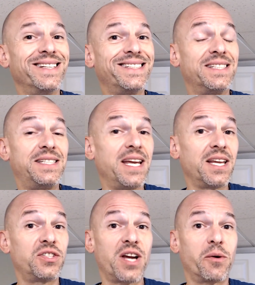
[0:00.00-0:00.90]

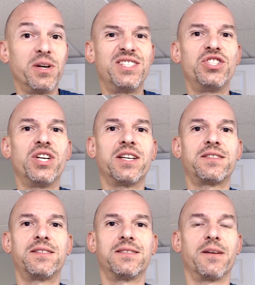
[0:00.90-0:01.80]
taking a shower isn't
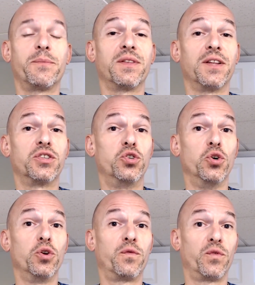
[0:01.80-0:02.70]
just something that's
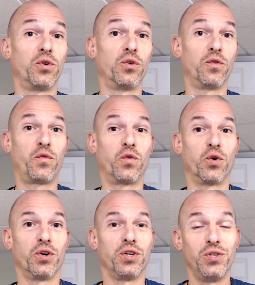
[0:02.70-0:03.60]
good for
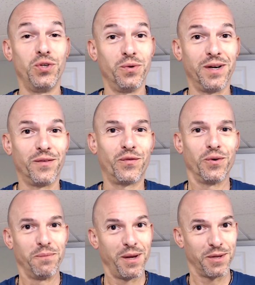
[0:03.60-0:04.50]
for you and
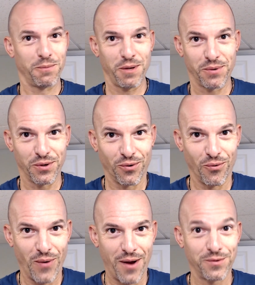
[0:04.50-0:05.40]
for maybe the people you're
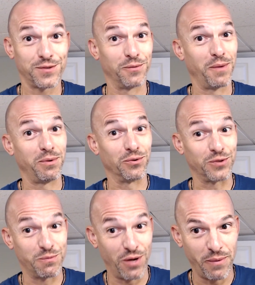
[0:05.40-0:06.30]
around, so maybe you'll
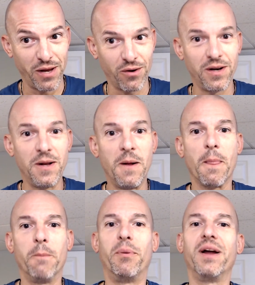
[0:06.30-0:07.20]
smell better,
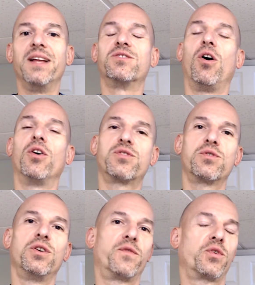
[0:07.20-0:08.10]
but it's also
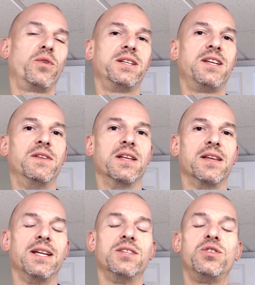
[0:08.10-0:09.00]
good for creativity.
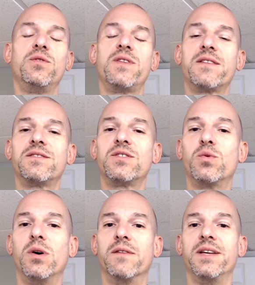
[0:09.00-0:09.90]
In
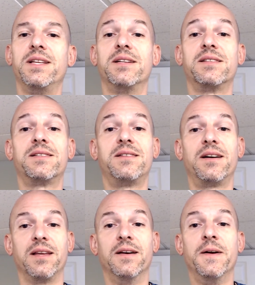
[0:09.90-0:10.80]
2012, they did a
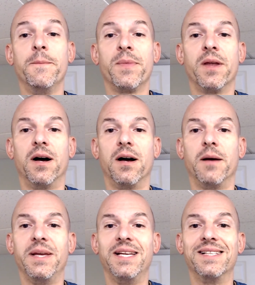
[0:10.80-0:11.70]
study
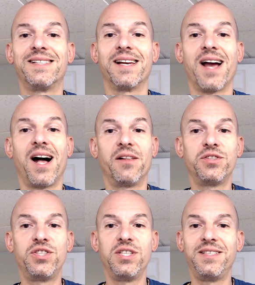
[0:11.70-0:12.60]
um, in
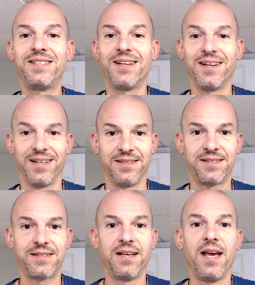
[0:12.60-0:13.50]
psychology
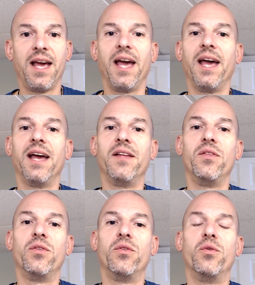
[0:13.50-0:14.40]
science.
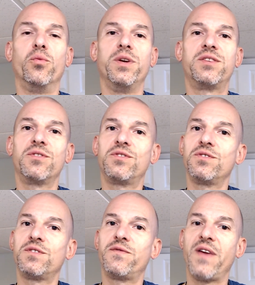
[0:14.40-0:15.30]
And the
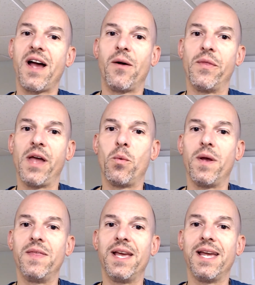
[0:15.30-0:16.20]
researchers found that
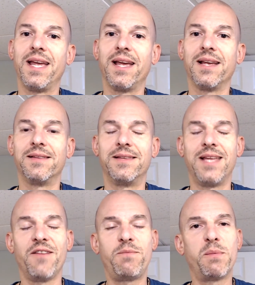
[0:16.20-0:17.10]
when they
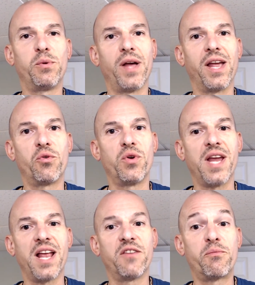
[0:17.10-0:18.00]
gave people a
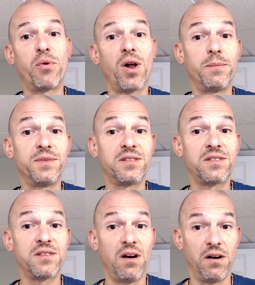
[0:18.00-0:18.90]
creative problem to
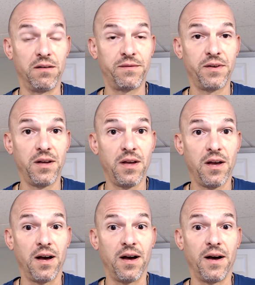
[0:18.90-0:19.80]
solve,
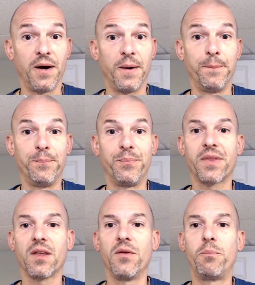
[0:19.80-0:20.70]
um,
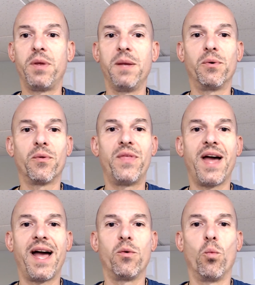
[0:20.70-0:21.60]
people
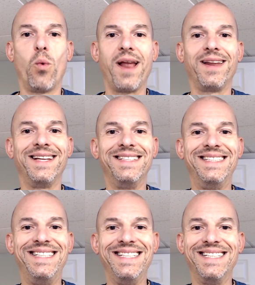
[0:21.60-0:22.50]
that went
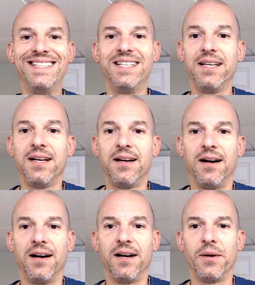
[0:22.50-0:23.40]
and did
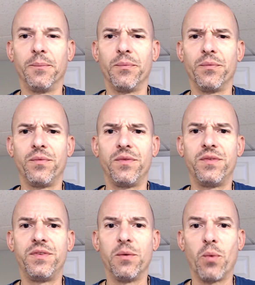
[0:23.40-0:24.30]
um,
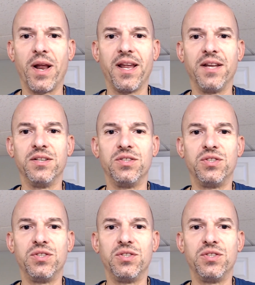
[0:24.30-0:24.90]
that went and